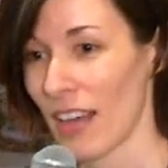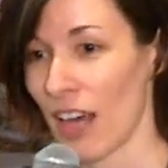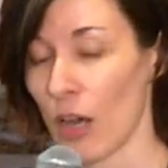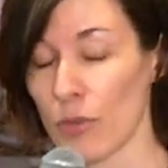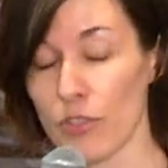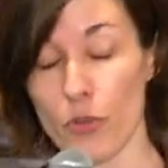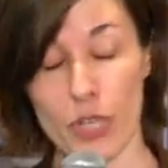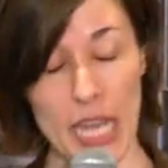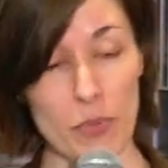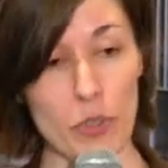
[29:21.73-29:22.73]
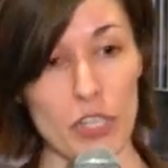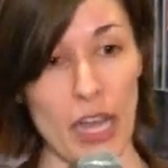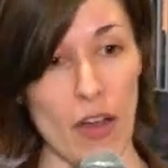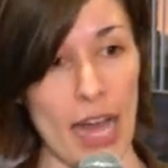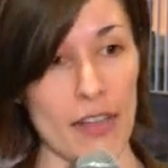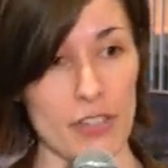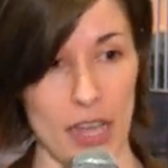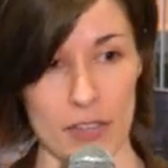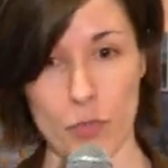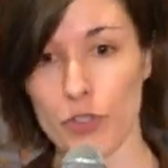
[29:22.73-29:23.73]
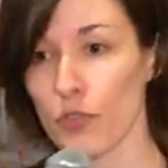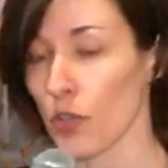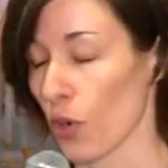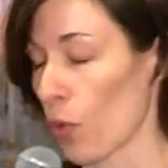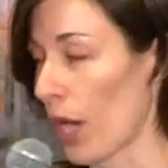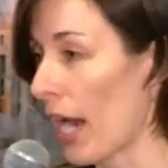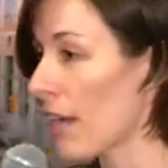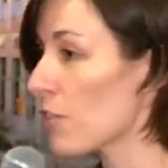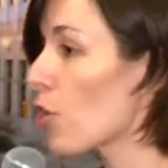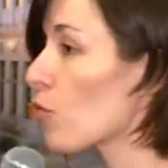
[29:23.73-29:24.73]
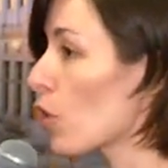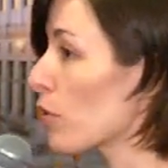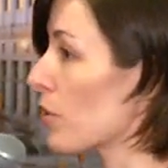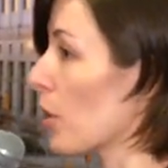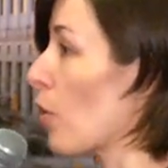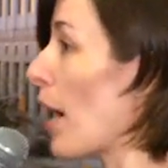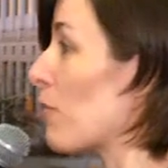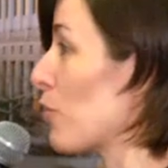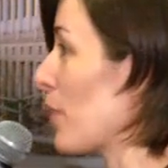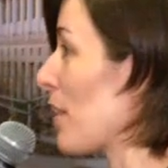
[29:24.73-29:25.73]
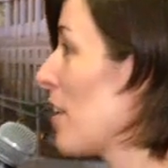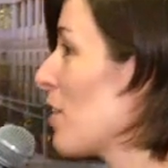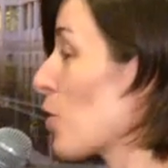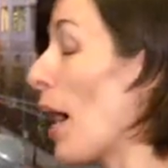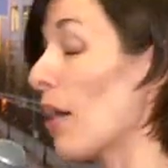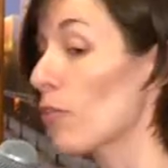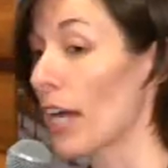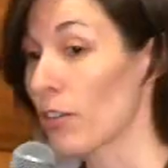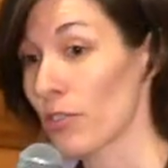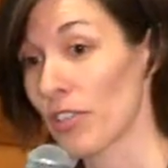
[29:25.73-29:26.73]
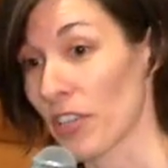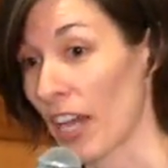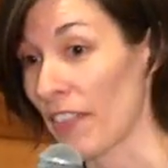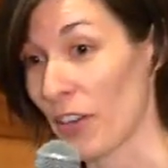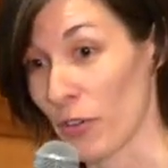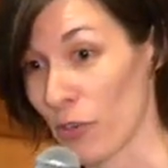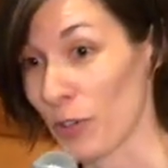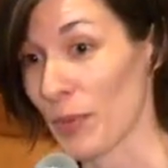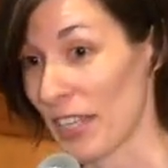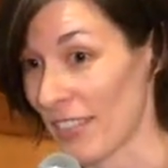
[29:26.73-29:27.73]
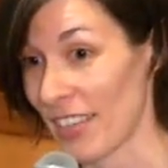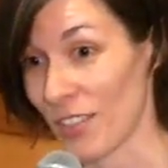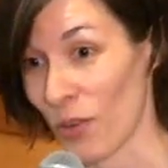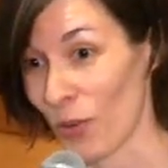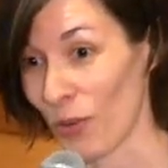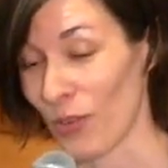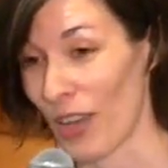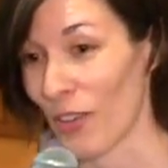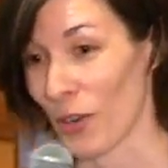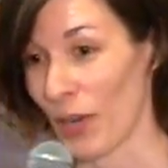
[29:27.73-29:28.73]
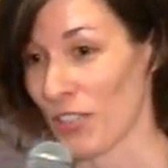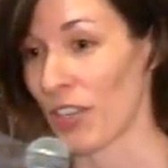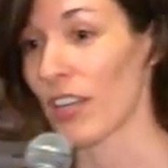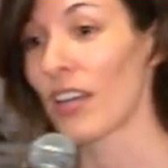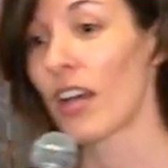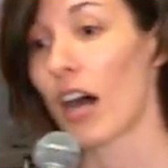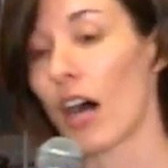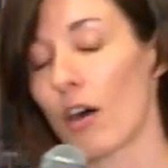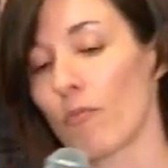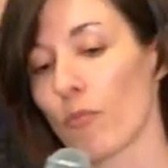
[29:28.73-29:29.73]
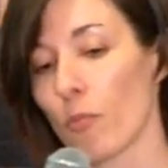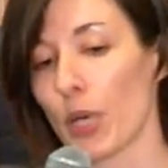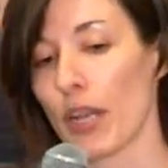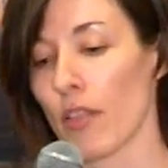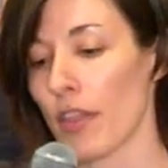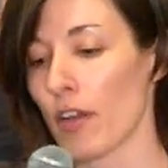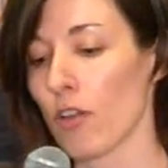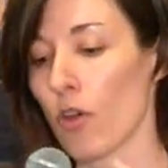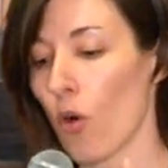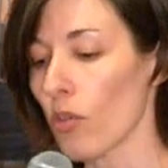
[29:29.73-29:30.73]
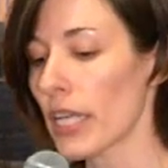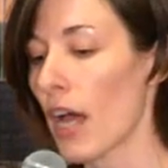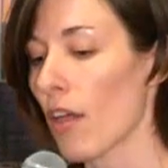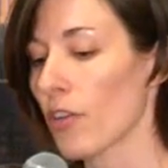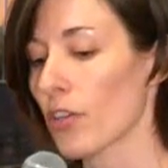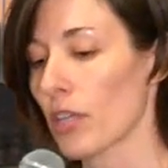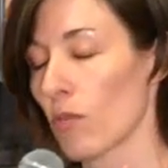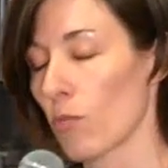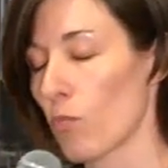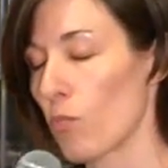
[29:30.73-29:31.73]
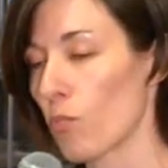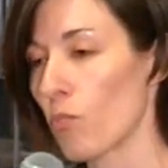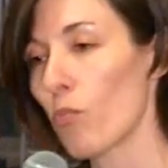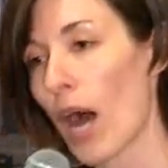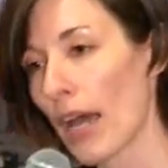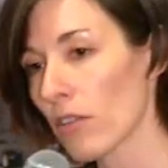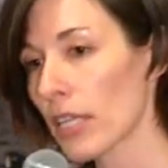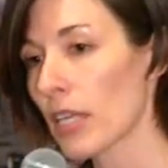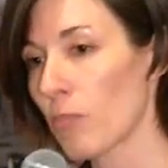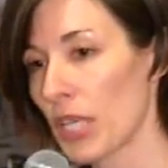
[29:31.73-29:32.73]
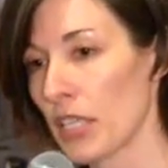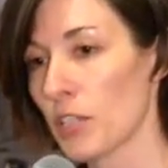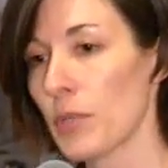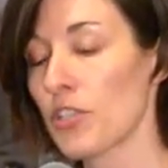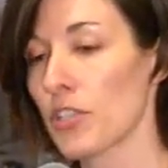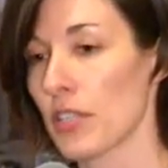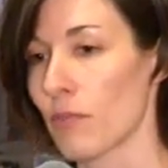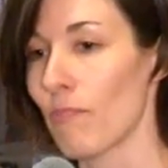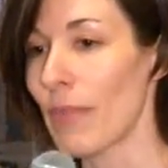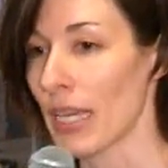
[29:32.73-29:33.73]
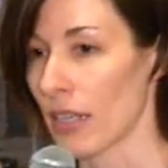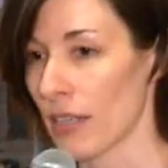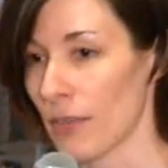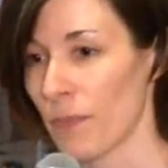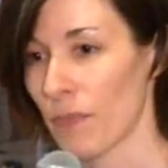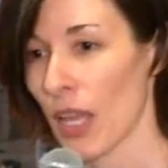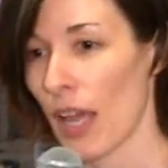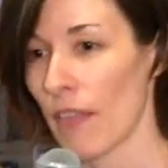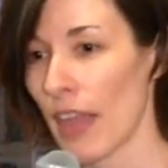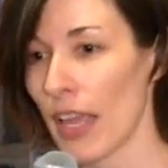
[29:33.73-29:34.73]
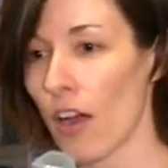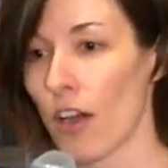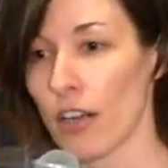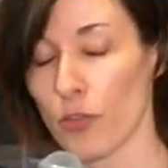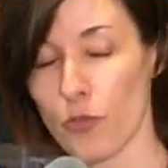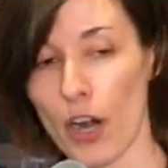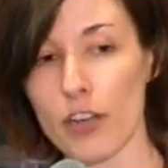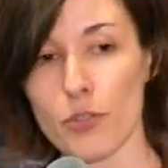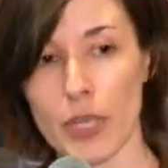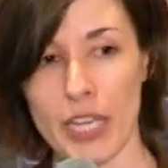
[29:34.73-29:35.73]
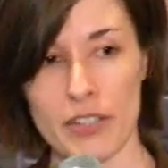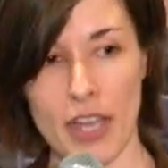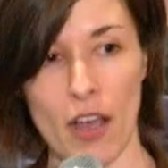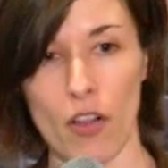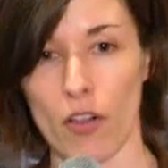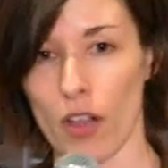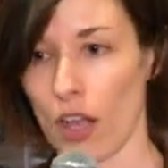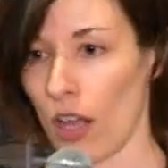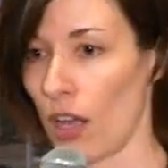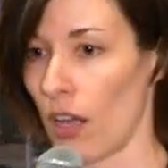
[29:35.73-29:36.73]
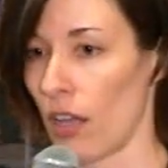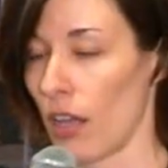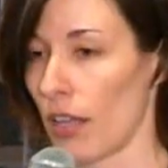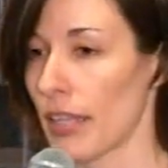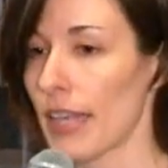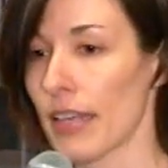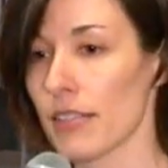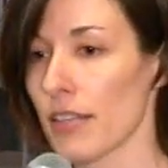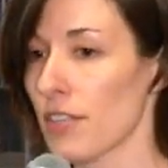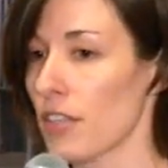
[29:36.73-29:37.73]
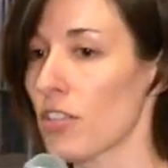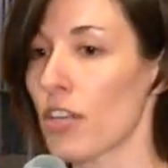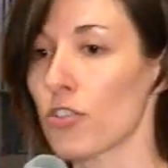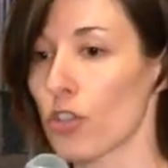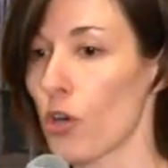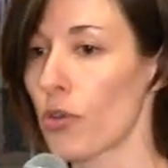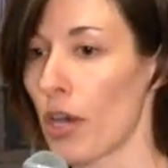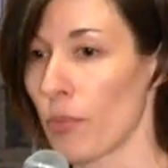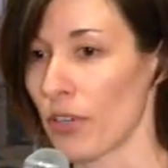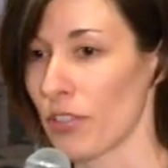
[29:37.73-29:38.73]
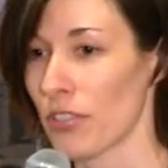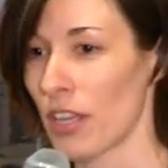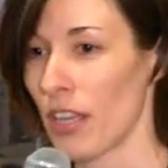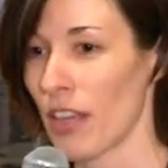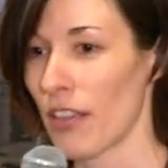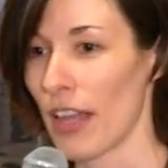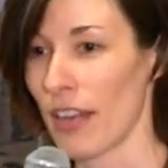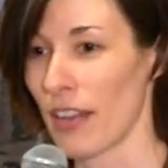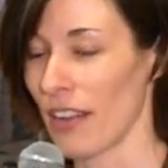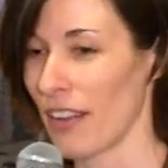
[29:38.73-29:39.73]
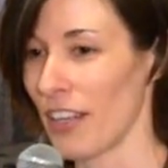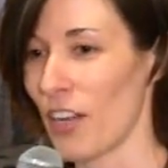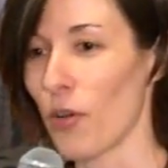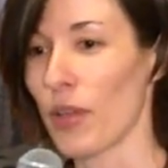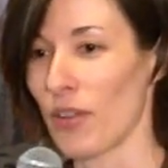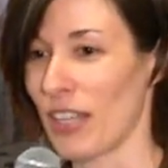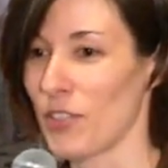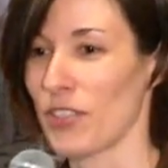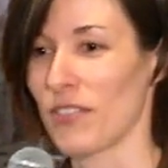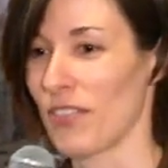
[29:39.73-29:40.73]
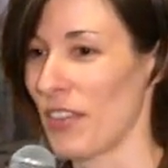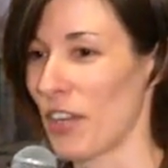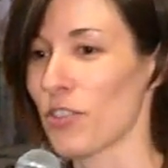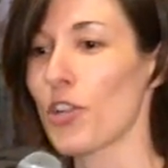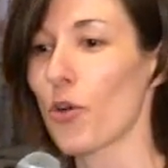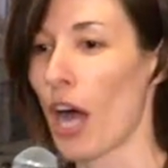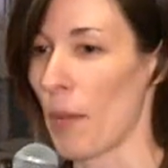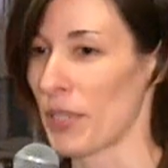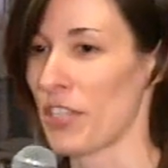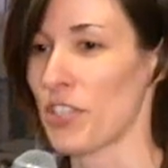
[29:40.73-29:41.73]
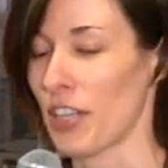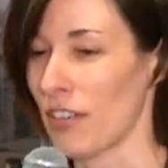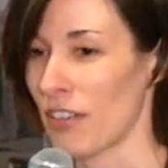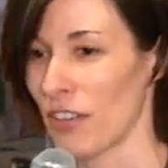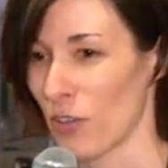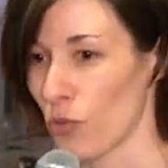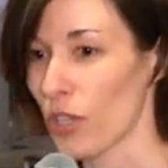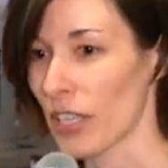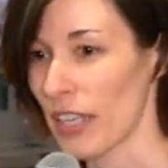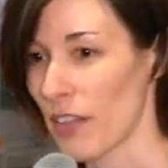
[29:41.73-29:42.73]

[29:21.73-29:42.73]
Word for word: Um, so Cape Lookout has, as most of you are aware, has no roads that go out to it. So how the raccoons even got there in the first place, that's a whole other question. Um, but they're, the only other mildly competing species is mink. And they are, as far as we can tell, uh, they exist in such low numbers that, you know, it, it's, there's no competition really